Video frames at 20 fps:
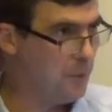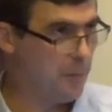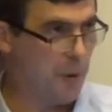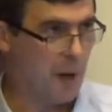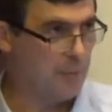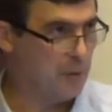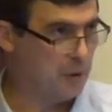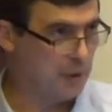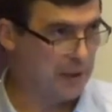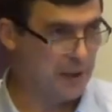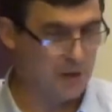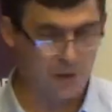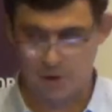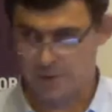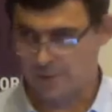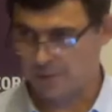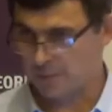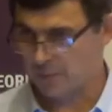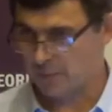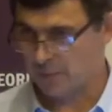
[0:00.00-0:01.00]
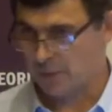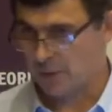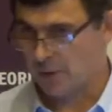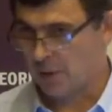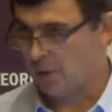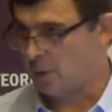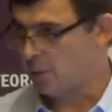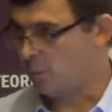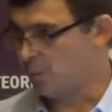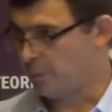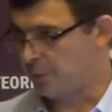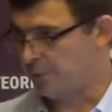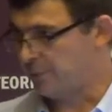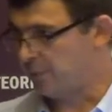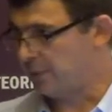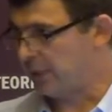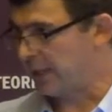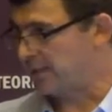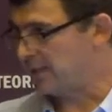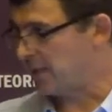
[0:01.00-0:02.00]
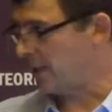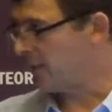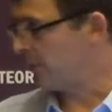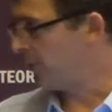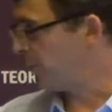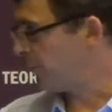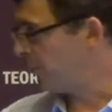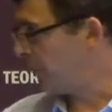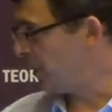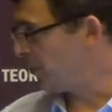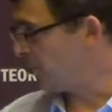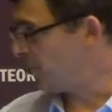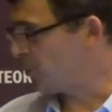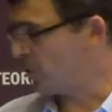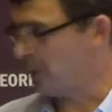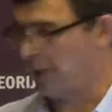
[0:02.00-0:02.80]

population, reflecting the French.